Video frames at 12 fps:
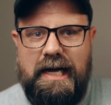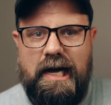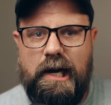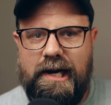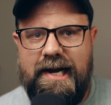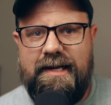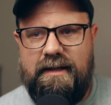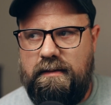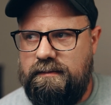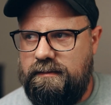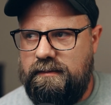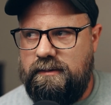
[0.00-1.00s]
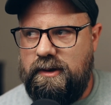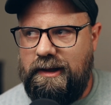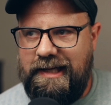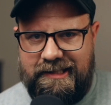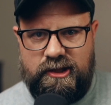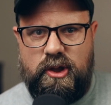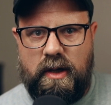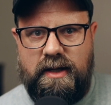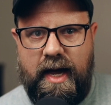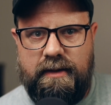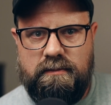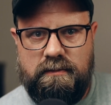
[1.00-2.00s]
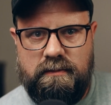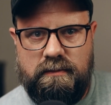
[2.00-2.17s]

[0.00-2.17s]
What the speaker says: All right, let's talk in.